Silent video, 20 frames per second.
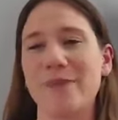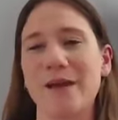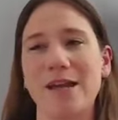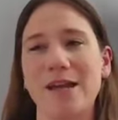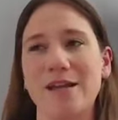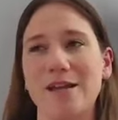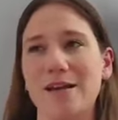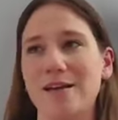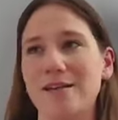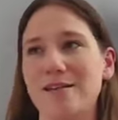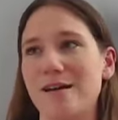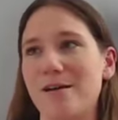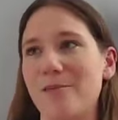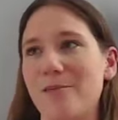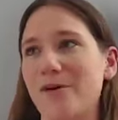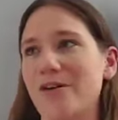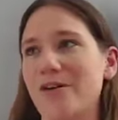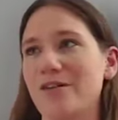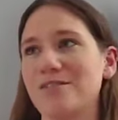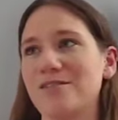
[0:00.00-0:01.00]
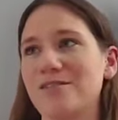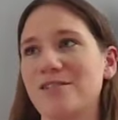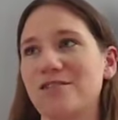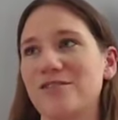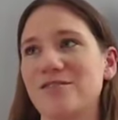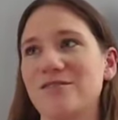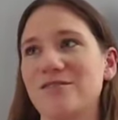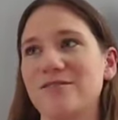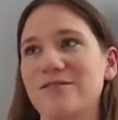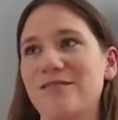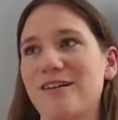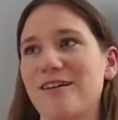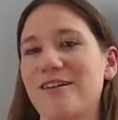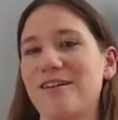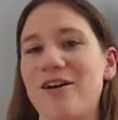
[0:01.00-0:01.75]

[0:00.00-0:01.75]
beta numbers are